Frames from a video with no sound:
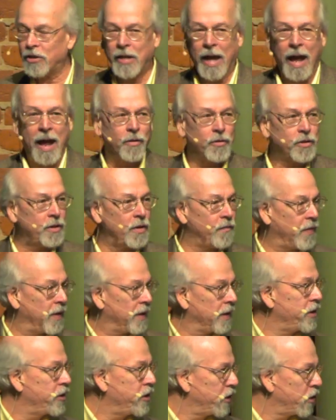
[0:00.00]
towns, and
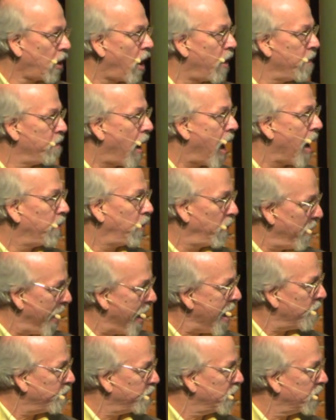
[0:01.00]
villages on Bible
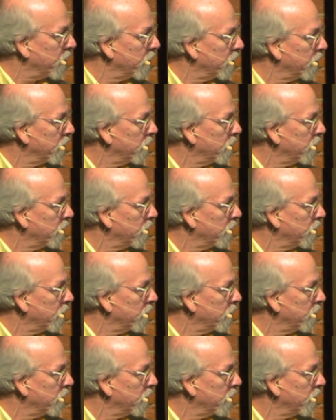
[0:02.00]
maps?